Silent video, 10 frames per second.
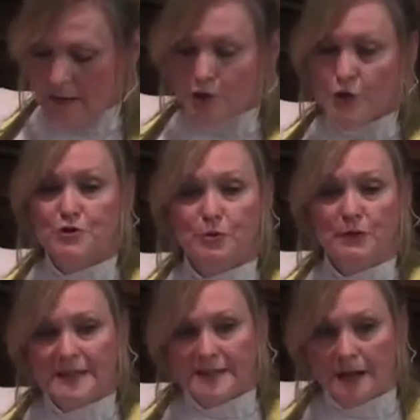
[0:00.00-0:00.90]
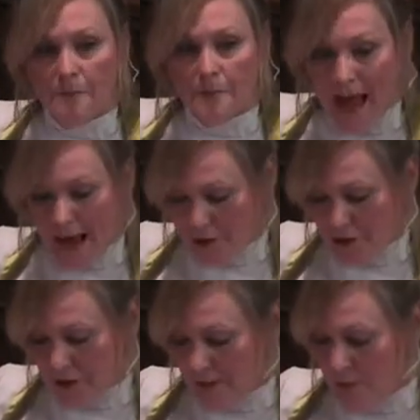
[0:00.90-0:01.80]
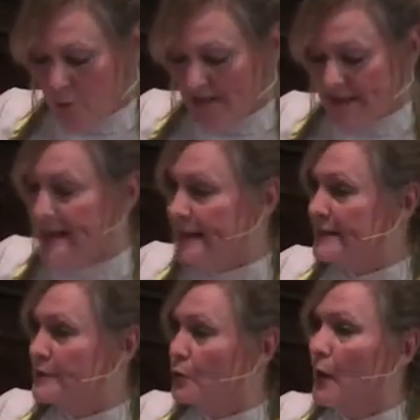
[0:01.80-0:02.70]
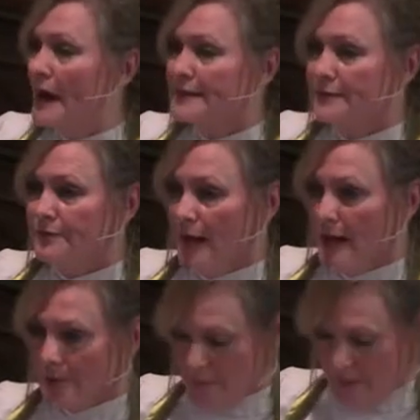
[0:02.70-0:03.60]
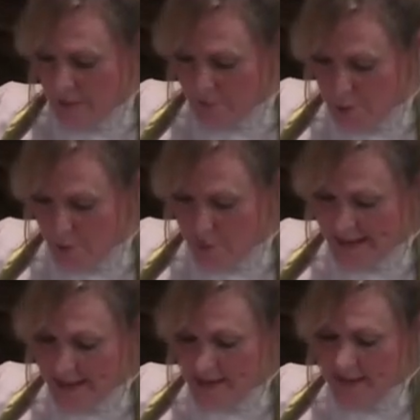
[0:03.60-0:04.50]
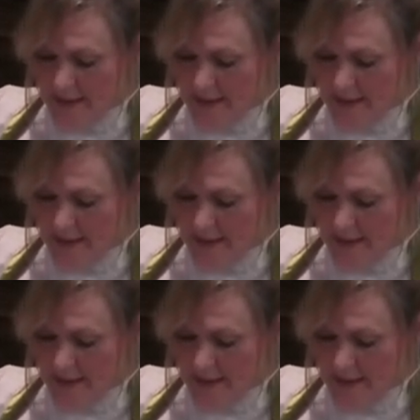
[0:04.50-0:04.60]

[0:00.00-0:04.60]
Usually, some action was needed to rectify the impurity,